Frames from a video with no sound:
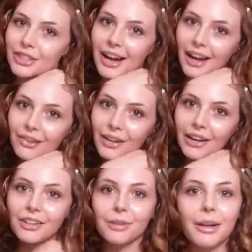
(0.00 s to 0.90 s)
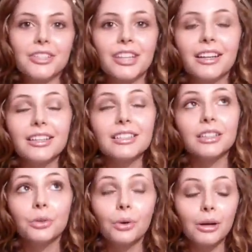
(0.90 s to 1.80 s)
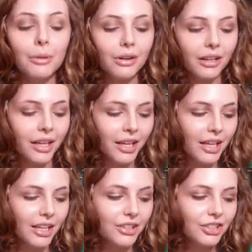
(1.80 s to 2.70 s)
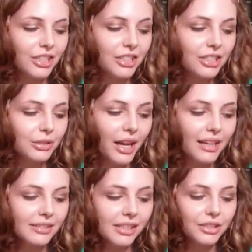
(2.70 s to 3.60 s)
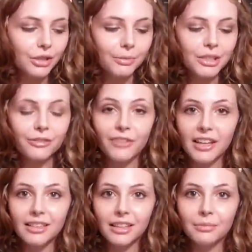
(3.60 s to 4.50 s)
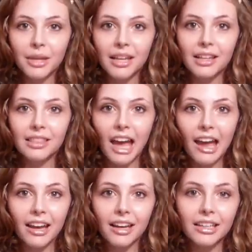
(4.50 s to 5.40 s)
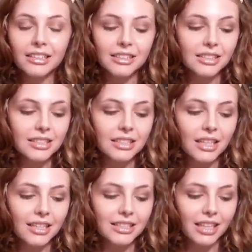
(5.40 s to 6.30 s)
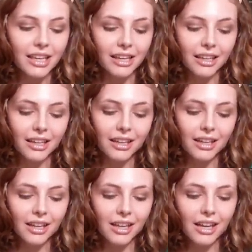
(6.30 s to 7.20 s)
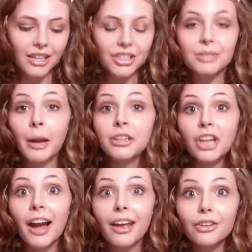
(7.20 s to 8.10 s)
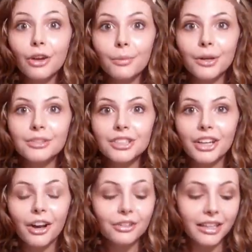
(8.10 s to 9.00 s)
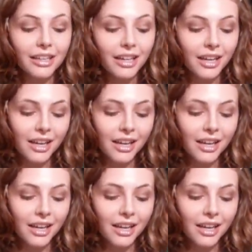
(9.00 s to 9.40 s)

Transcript: her head right under my chin. It's adorable. She just has like so much faith in me that it's like she's my child almost, like